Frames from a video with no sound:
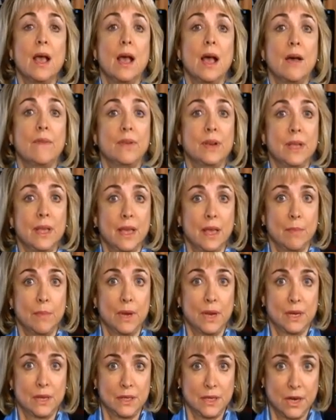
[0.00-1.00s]
of an
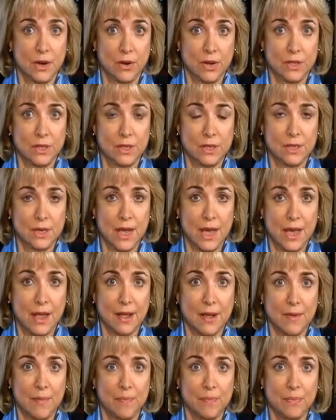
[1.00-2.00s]
imminent terrorist attack.